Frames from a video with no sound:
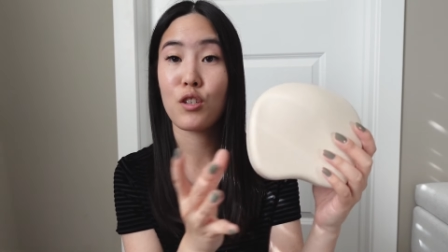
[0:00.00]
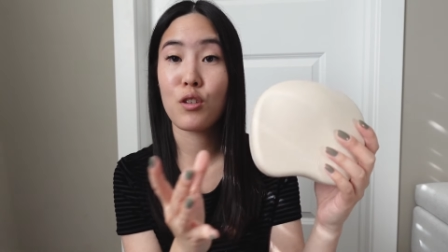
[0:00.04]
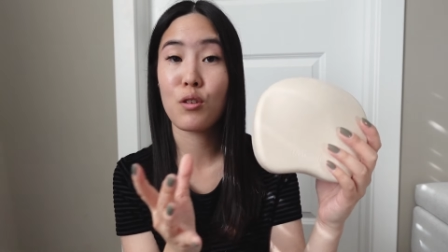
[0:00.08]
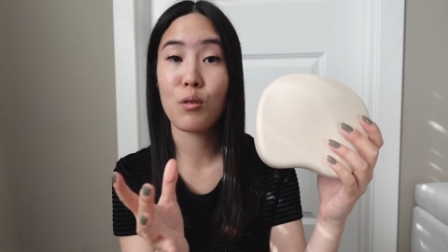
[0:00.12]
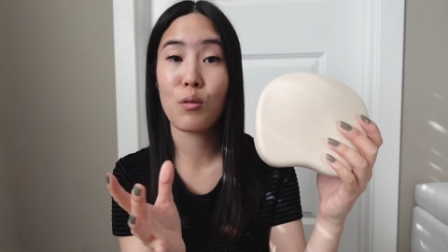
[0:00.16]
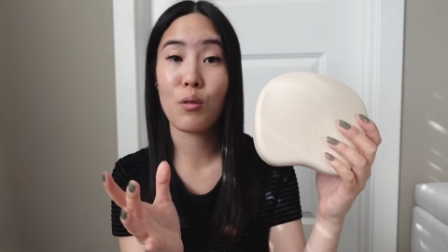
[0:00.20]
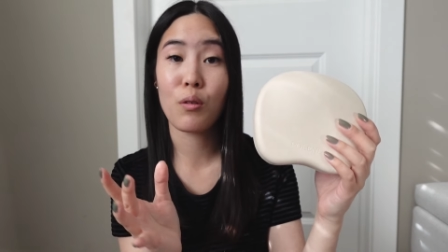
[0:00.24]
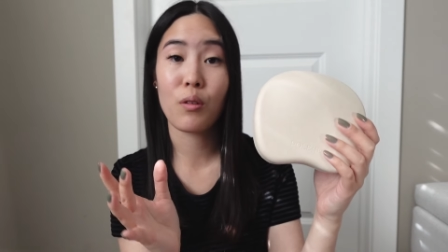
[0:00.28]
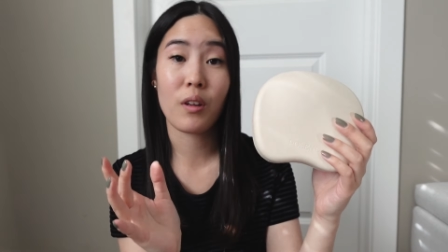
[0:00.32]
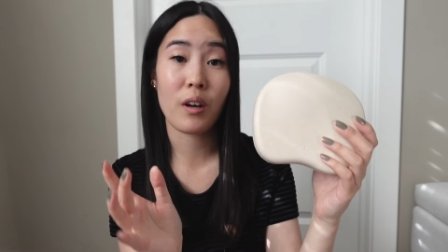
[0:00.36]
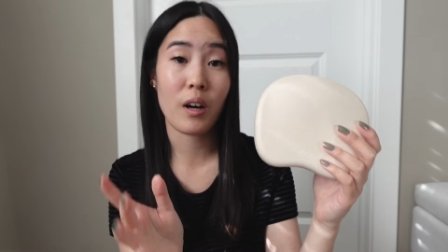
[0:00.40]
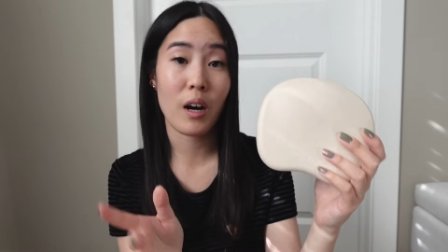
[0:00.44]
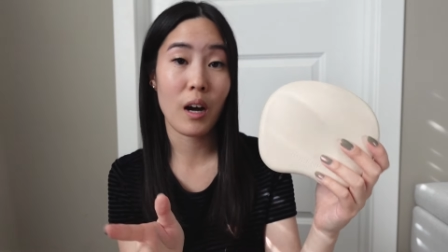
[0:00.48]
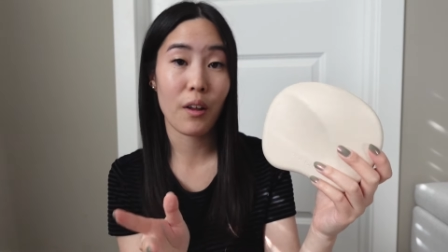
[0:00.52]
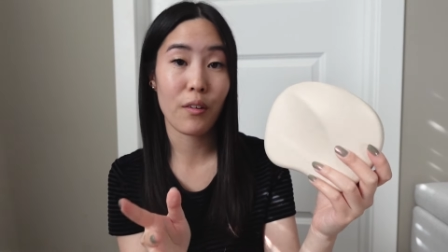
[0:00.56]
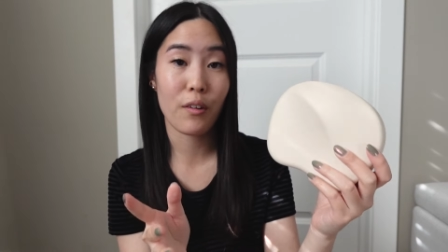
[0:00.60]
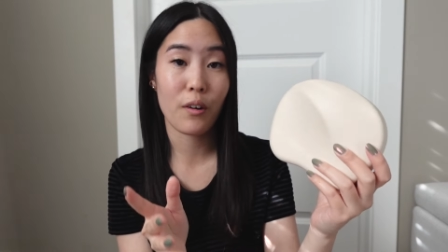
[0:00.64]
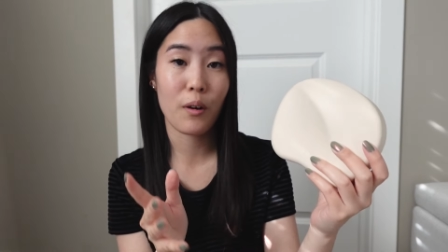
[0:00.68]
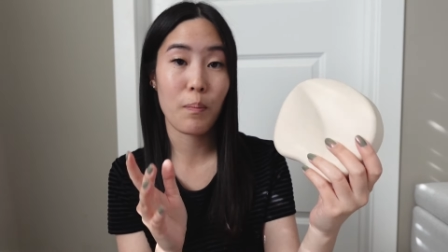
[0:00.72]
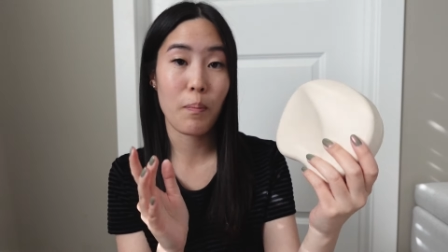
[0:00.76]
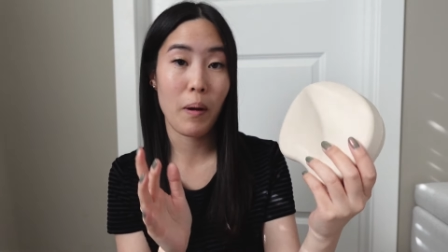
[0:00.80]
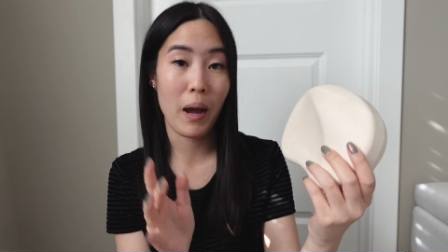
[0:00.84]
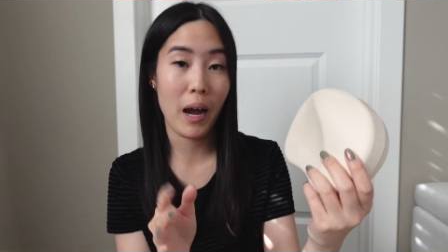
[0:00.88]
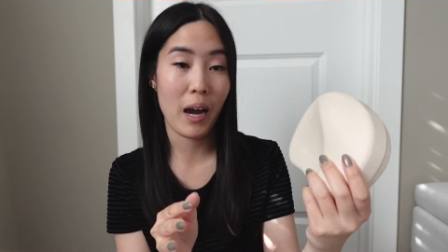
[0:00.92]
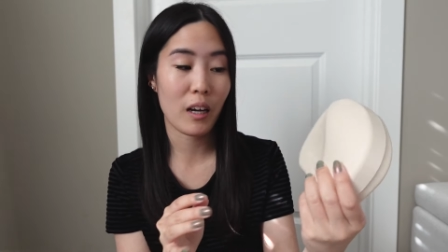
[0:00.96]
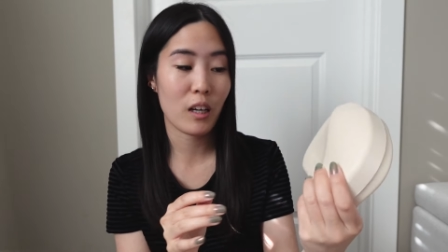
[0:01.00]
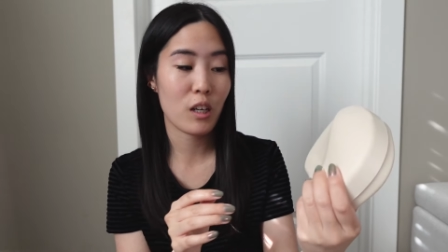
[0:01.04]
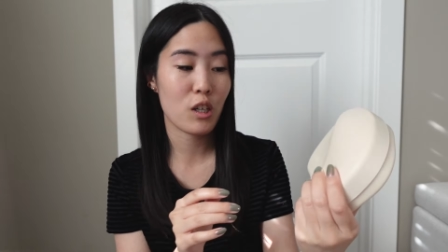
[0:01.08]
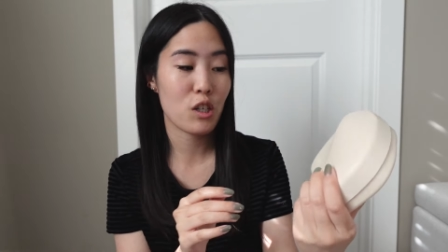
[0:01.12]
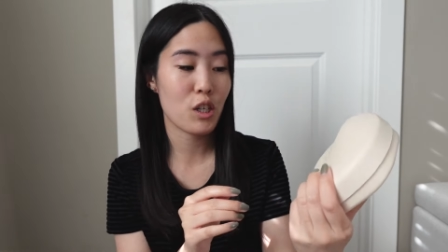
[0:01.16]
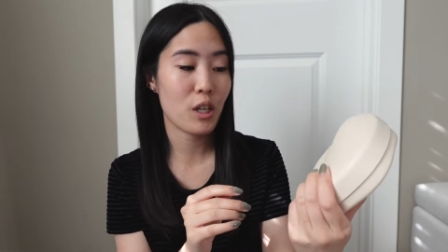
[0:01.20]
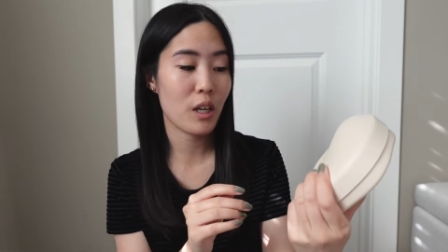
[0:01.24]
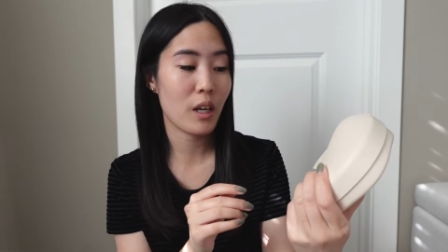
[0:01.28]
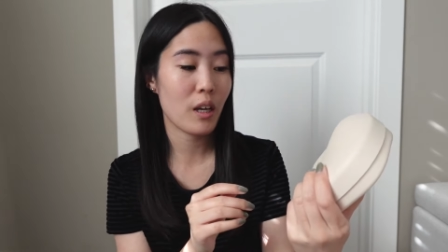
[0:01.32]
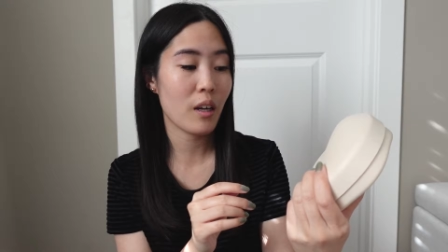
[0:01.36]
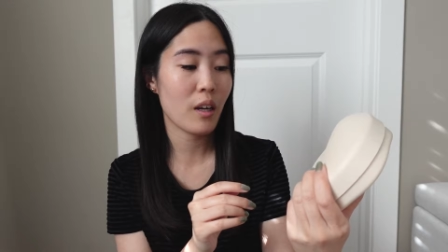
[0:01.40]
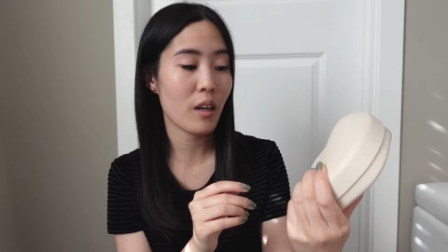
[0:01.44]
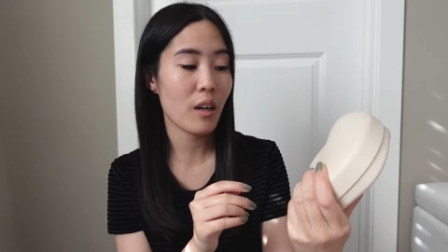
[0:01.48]
to their other
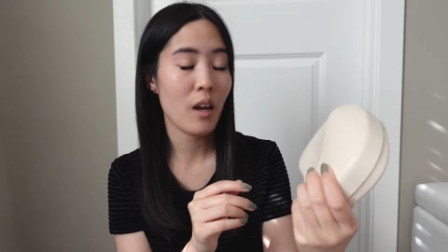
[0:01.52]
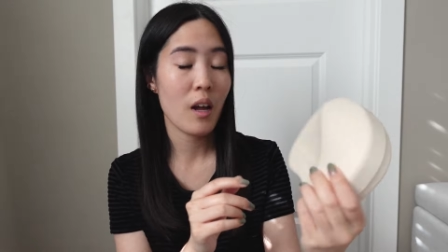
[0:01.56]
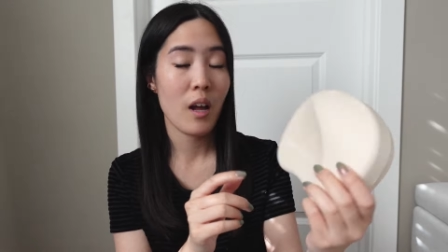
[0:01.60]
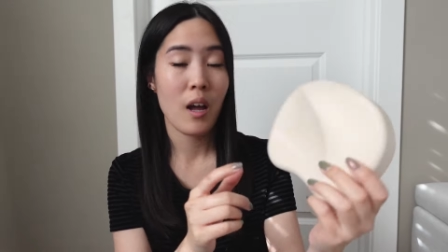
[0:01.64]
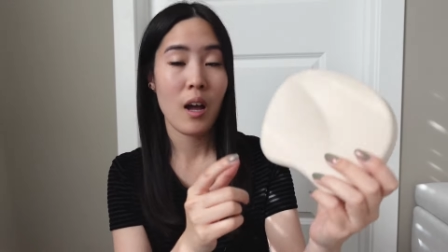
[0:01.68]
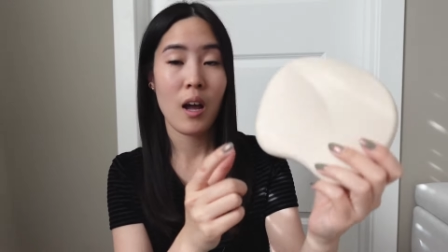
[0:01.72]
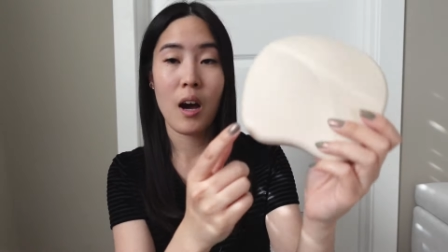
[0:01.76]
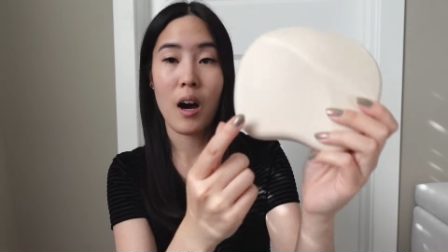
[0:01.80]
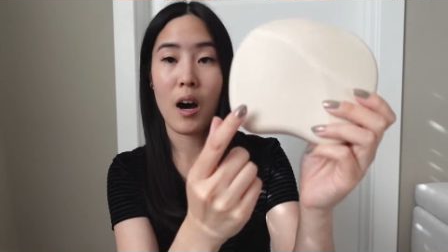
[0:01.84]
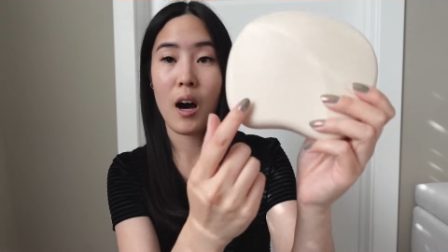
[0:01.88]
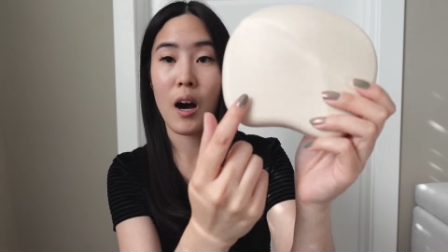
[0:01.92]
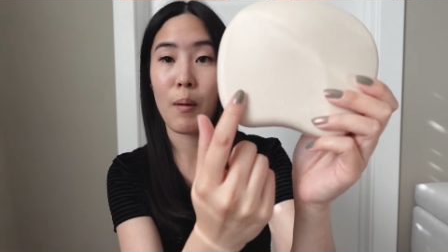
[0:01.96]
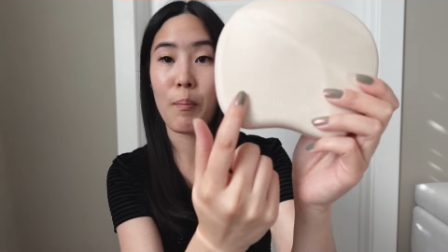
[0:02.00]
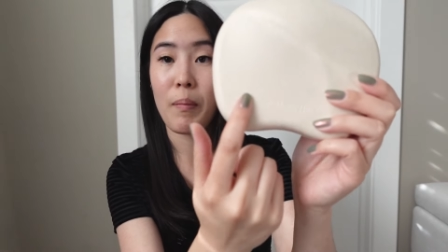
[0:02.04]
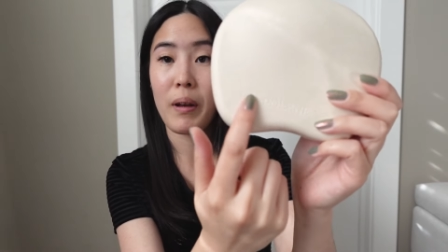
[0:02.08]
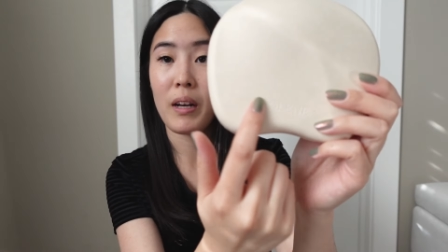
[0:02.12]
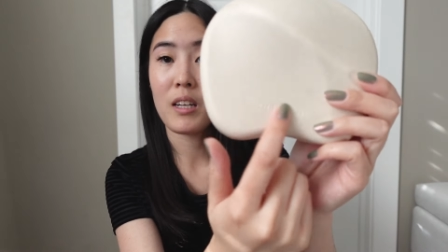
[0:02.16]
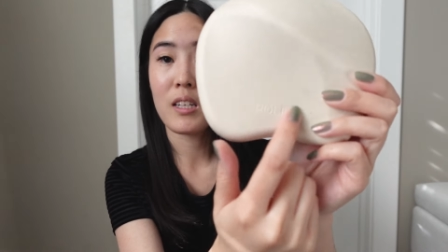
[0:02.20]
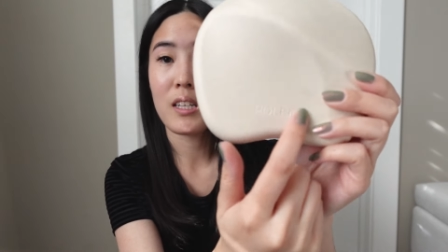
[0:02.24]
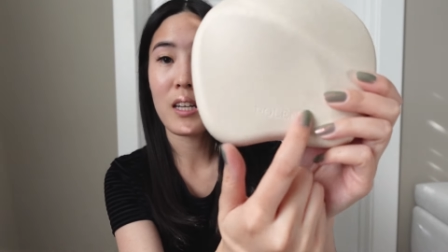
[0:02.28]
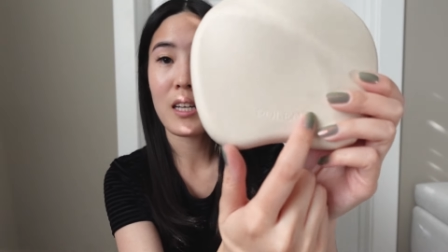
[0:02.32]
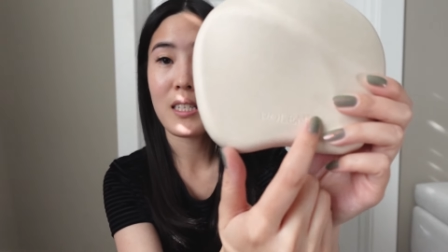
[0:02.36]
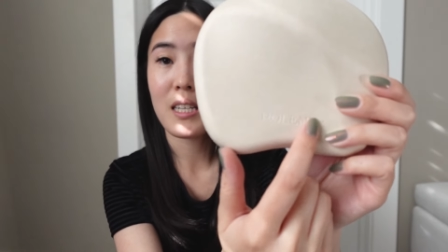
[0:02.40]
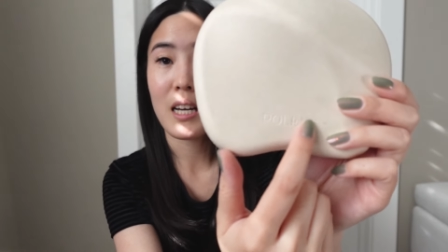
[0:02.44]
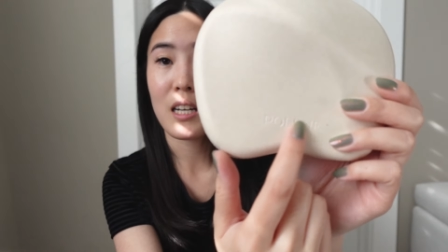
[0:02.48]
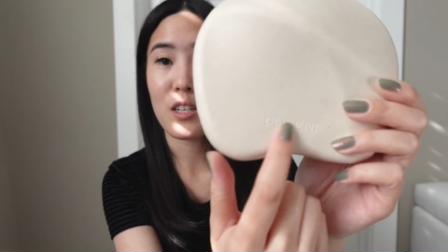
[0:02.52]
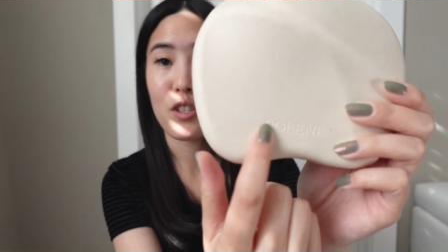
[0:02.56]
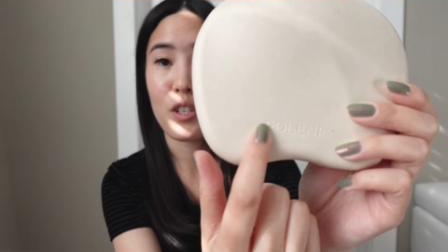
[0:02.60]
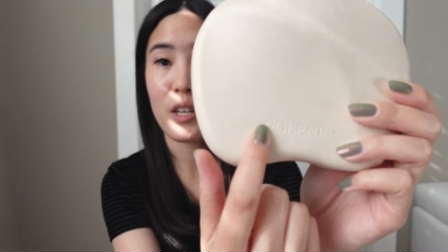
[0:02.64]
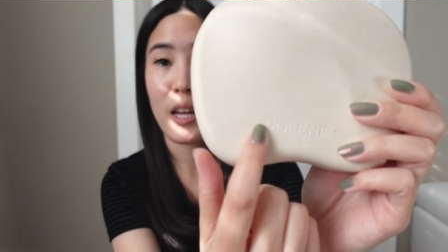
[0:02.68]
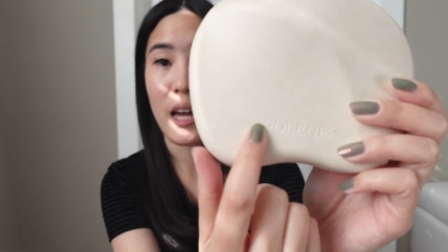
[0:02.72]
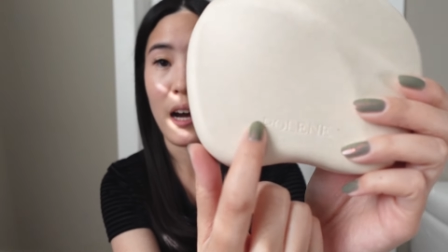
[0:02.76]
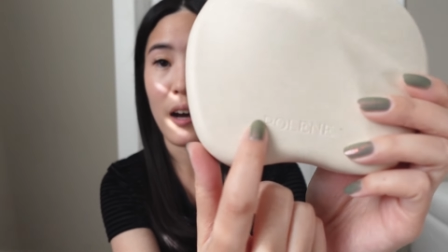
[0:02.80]
packaging. Um, and it does actually